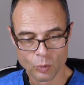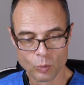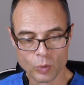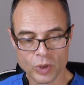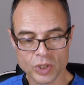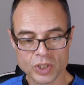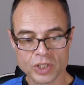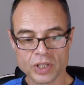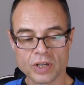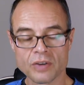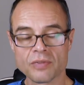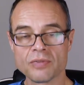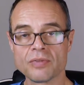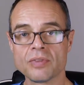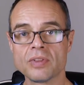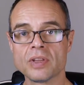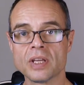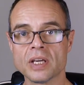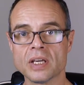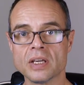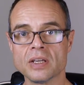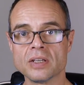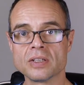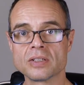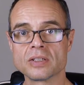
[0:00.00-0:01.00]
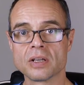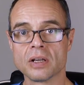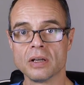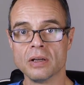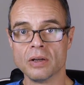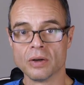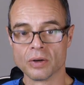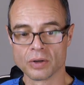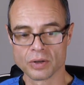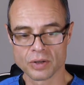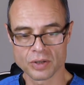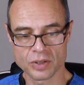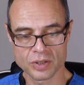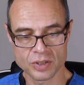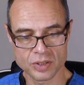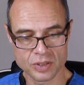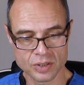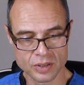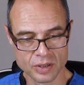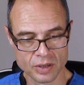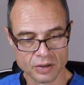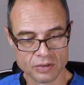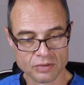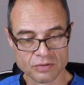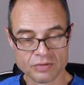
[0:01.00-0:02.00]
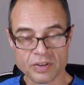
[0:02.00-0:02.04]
which given these looks